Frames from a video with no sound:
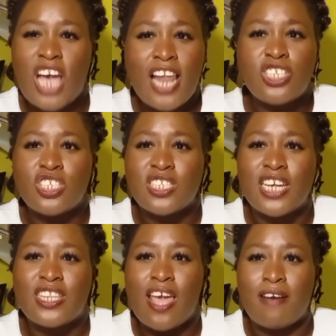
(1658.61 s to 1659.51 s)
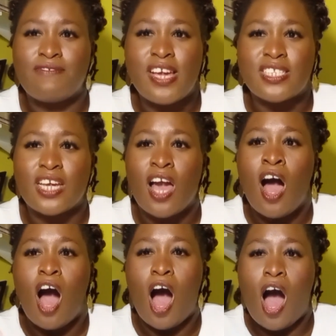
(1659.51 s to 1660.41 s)
challenges that they are facing
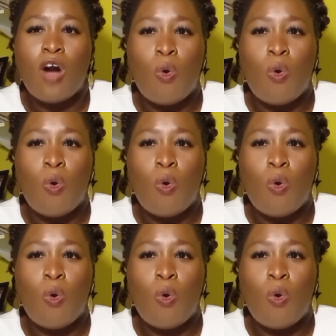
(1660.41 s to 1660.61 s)
are